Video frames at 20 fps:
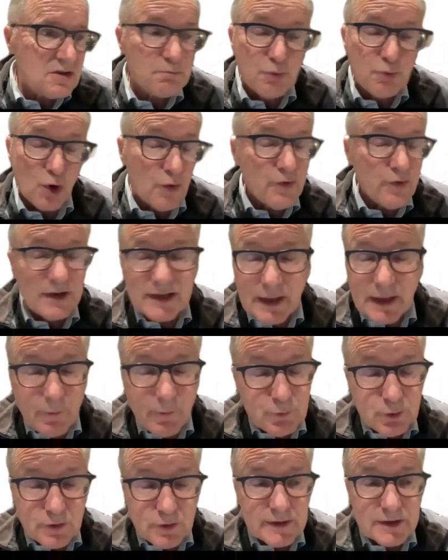perfectly
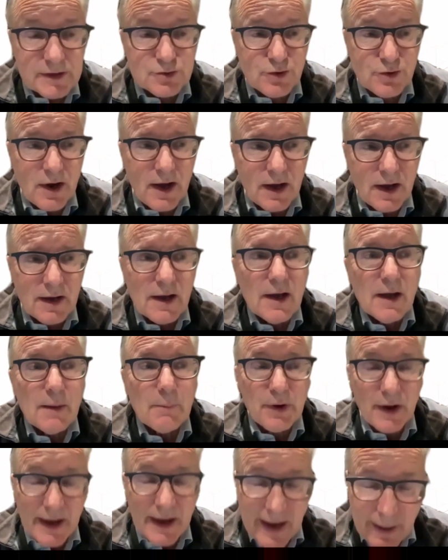comfortable in their drug,
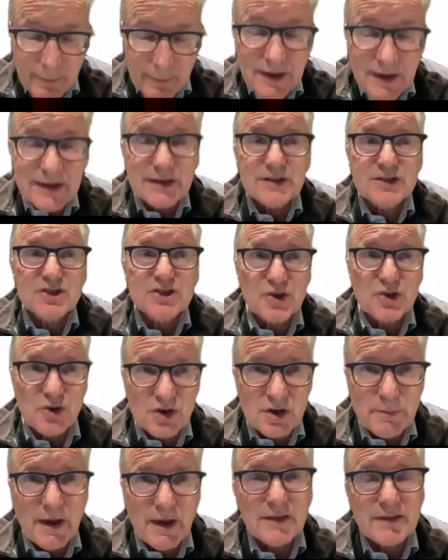but I am getting
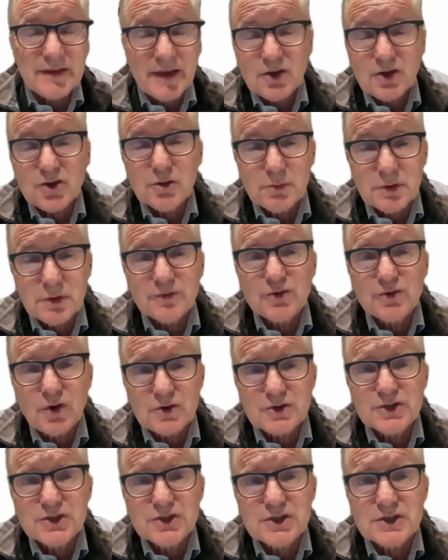concerned about that cumulative
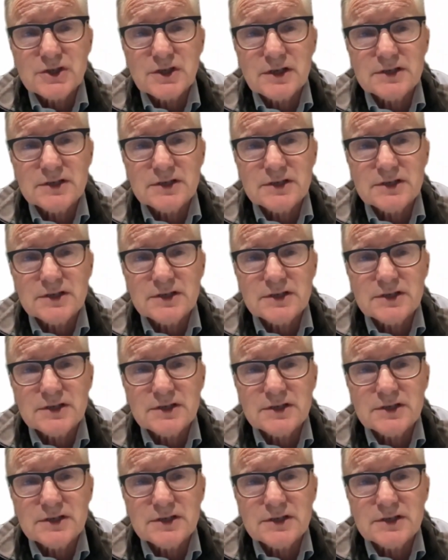toxicity.